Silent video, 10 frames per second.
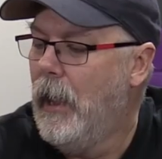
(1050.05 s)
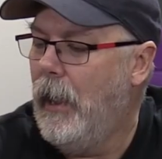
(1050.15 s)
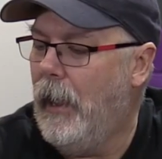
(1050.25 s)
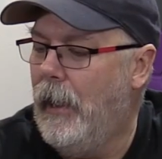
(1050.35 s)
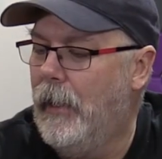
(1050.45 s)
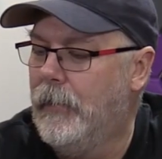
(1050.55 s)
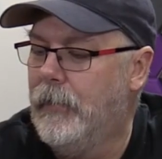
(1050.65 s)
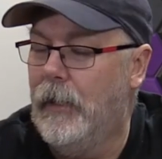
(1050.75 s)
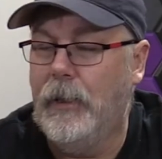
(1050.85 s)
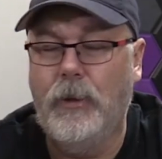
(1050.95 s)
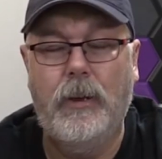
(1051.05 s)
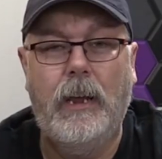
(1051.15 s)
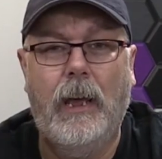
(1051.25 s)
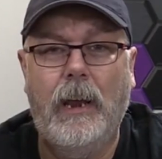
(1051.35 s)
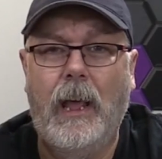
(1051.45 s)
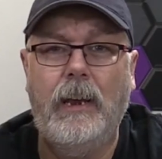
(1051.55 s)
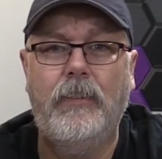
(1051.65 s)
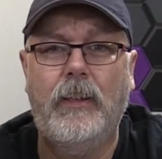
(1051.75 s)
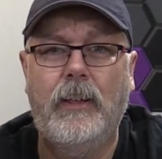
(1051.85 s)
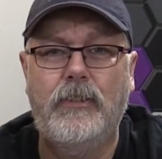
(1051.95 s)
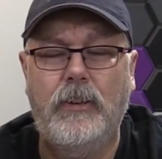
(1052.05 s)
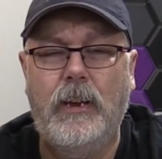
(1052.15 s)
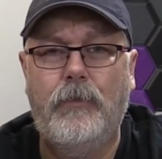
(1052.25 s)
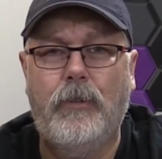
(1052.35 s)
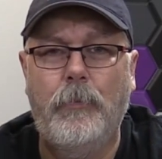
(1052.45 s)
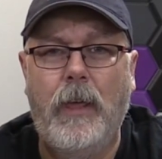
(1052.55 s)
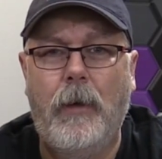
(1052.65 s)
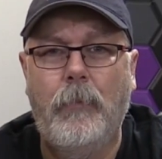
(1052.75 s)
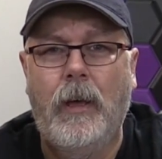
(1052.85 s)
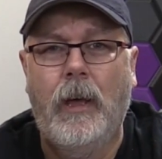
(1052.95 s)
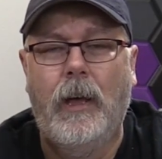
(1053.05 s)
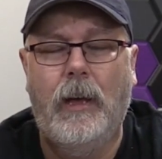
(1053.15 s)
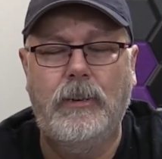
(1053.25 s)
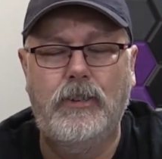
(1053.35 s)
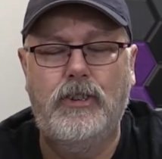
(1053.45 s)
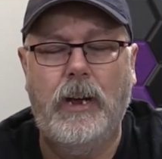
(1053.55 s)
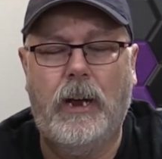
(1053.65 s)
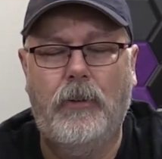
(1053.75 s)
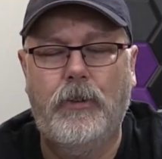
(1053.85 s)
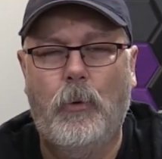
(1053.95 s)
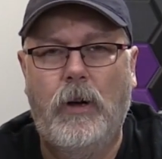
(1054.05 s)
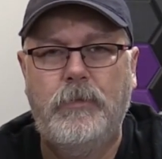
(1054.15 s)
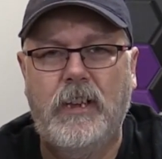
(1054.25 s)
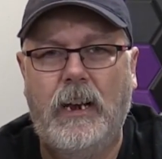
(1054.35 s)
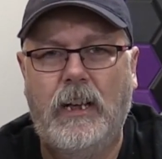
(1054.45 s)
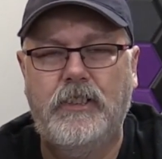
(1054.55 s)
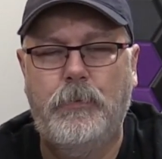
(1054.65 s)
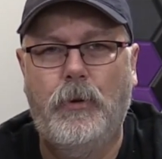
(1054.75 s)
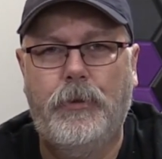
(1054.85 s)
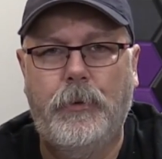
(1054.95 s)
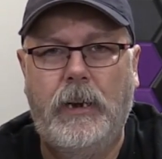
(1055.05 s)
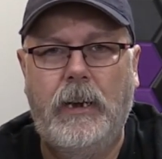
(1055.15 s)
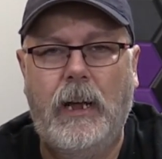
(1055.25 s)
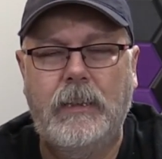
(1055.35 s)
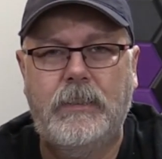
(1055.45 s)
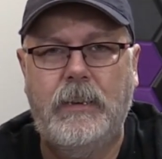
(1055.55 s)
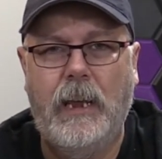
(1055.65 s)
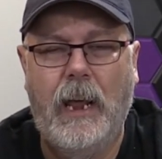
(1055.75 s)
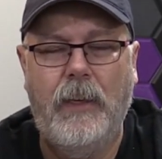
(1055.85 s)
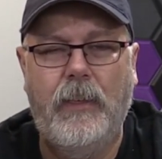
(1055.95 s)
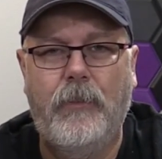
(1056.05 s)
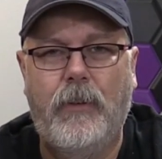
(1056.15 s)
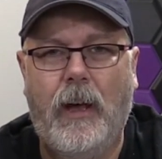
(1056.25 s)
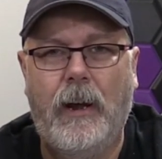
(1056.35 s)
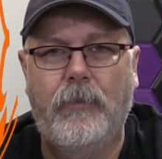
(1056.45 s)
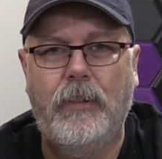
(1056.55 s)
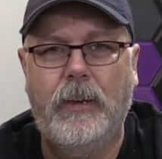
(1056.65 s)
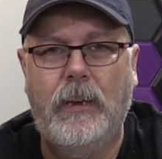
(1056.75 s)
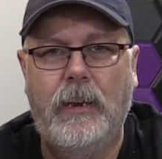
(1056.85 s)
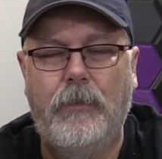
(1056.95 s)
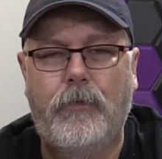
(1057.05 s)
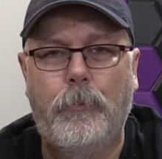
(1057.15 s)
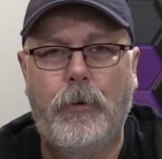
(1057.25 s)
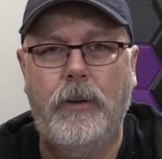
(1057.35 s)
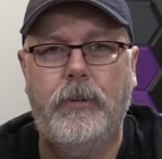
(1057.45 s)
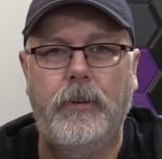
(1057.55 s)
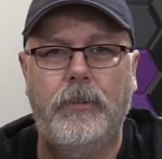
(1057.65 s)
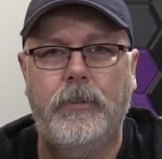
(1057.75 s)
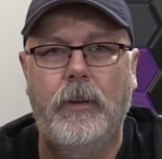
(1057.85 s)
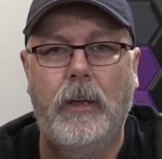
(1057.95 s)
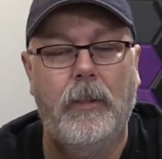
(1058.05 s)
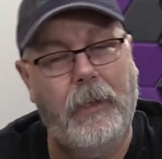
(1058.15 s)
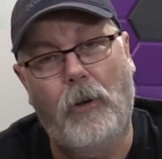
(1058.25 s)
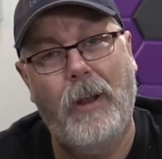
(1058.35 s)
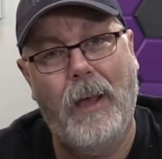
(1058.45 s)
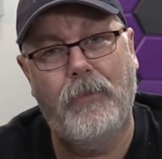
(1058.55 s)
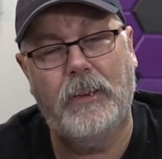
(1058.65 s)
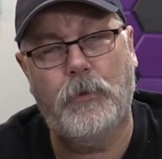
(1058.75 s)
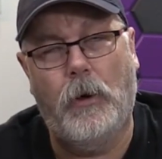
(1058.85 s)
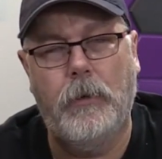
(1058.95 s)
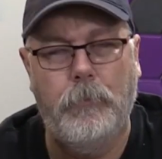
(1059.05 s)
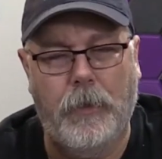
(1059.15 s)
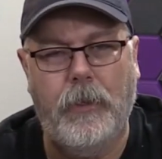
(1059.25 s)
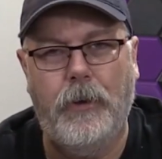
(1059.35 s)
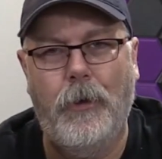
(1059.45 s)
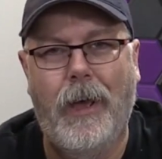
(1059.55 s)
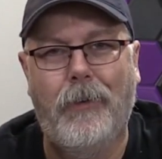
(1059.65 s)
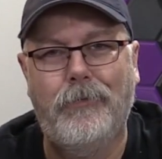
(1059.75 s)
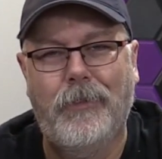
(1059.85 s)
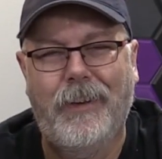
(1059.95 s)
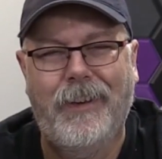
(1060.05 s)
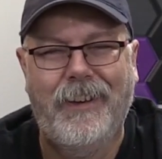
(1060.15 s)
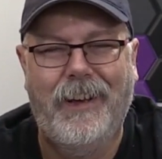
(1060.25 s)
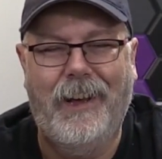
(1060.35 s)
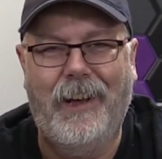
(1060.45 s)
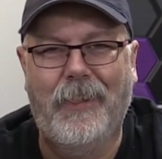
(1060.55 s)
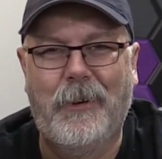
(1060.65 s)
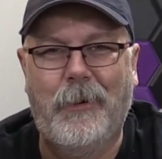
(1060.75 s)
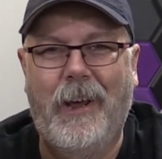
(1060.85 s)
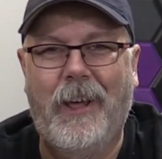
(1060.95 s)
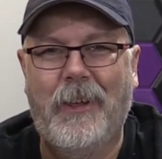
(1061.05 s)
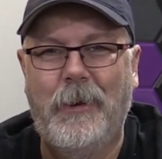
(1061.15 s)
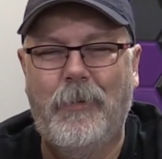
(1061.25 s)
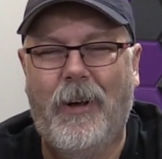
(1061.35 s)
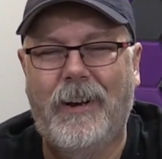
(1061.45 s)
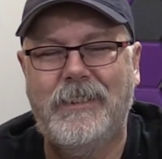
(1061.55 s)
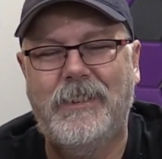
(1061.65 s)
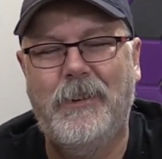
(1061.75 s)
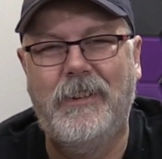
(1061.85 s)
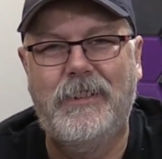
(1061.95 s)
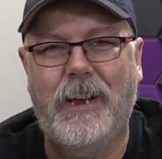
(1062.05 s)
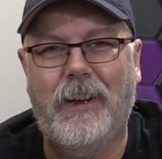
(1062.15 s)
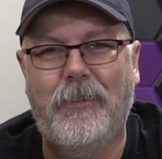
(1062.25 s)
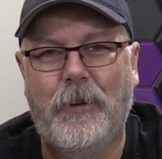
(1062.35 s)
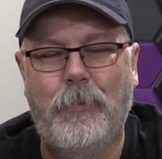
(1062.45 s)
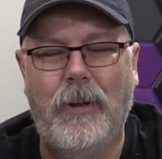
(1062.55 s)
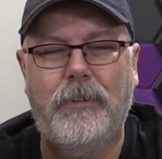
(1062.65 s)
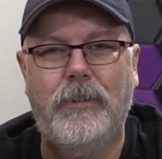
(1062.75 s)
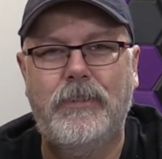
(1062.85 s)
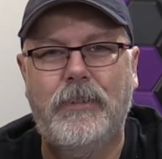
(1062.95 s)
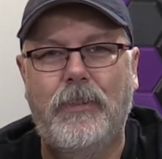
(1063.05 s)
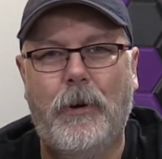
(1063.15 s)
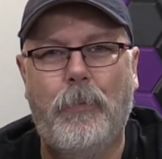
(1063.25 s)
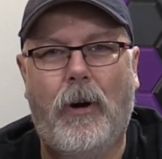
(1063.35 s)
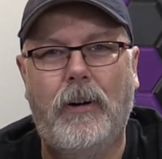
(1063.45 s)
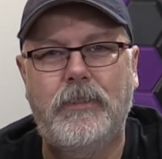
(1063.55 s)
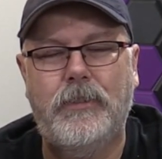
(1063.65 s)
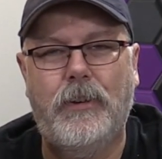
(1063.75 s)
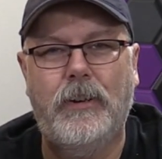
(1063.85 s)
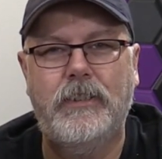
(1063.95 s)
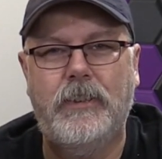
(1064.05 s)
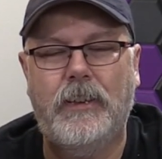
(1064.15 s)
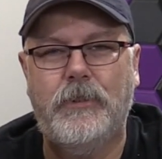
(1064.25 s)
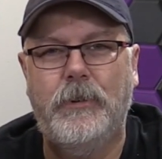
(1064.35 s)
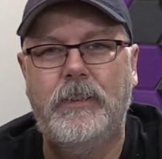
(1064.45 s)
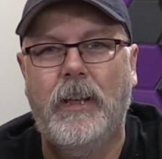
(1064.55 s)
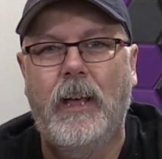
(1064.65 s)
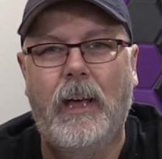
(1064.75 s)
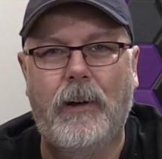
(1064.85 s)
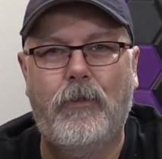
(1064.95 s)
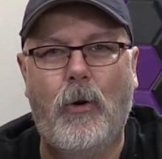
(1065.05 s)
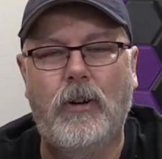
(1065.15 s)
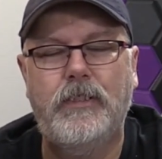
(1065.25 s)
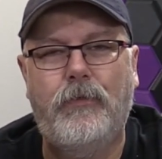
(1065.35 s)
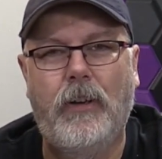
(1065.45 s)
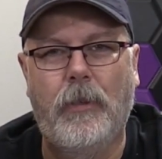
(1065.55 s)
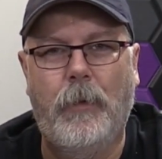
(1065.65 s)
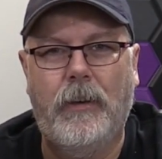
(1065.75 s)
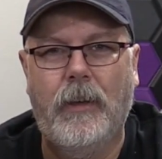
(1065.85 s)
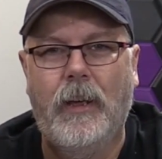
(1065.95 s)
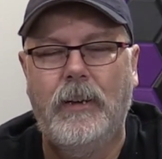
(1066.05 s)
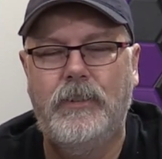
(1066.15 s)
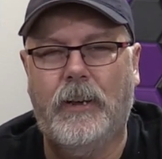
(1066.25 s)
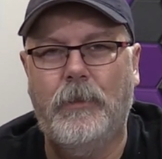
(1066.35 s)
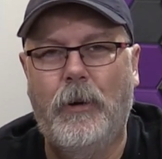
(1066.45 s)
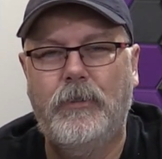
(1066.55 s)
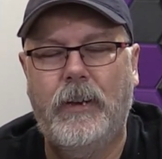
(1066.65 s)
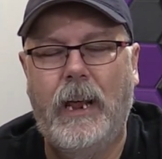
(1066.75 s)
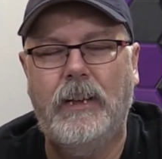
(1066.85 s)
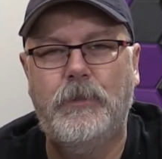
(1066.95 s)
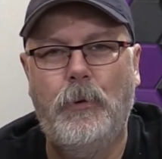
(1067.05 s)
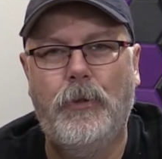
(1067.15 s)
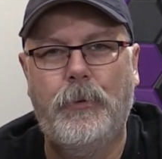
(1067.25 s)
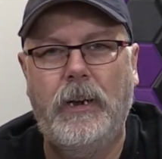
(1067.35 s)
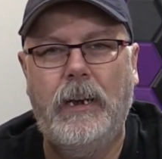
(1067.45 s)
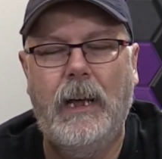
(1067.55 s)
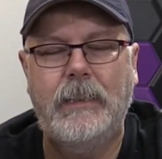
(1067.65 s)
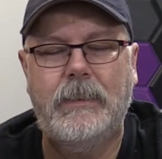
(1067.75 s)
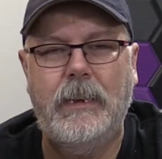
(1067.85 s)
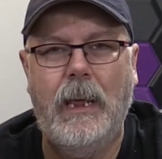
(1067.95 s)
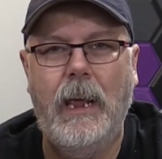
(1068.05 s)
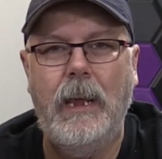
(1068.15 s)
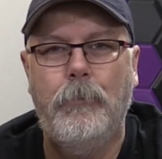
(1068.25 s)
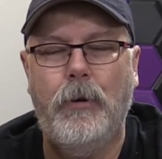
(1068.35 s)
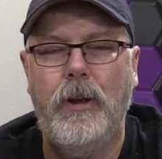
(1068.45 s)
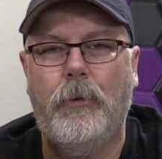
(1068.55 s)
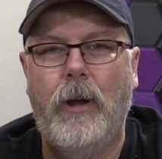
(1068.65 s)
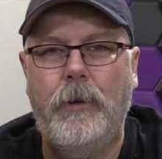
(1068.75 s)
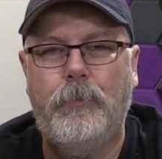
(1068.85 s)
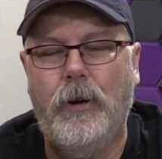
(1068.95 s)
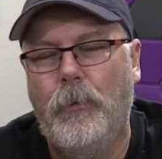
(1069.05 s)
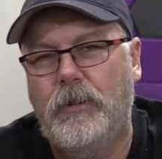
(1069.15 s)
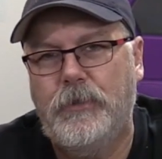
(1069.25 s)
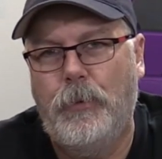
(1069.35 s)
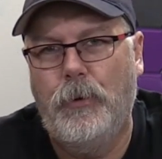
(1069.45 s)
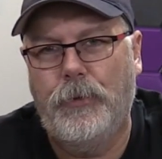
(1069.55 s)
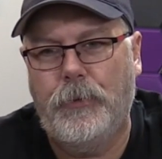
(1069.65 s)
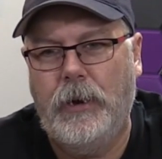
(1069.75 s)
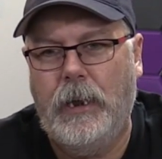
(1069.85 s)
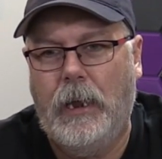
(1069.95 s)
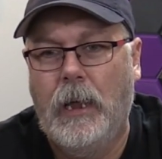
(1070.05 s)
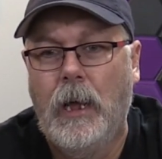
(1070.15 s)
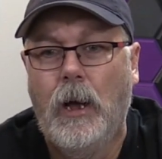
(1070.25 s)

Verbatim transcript: And uh, you can get anything that you need from them. Uh, just check out their website at spool3d.ca. They've got everything you need from printers. They don't have this one, but they do have uh, the Creality products. So you can check out their printers, their parts, their accessories and of course, filament. Check them out today at spool3d.ca. Print it right, print it with Spool 3D.